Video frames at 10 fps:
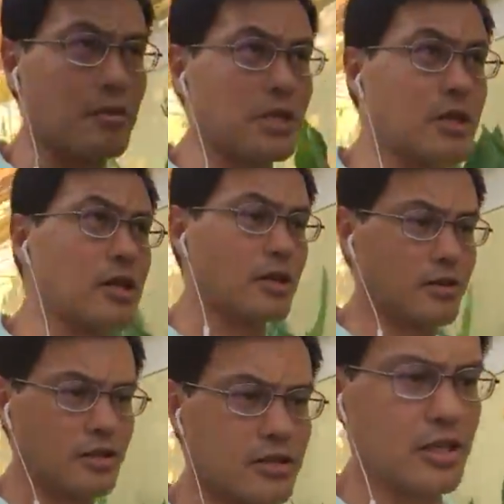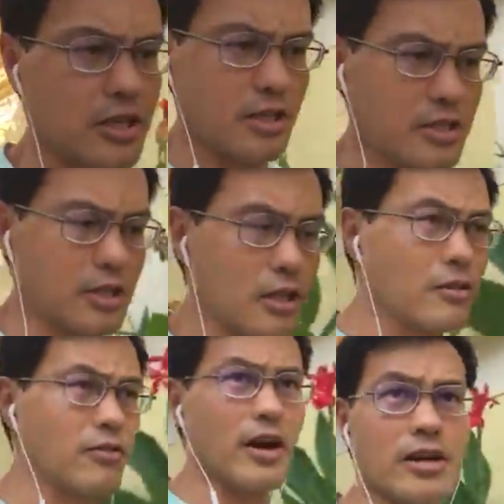the city
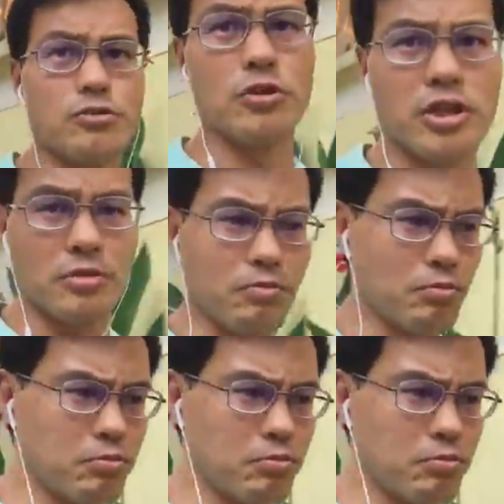itself has really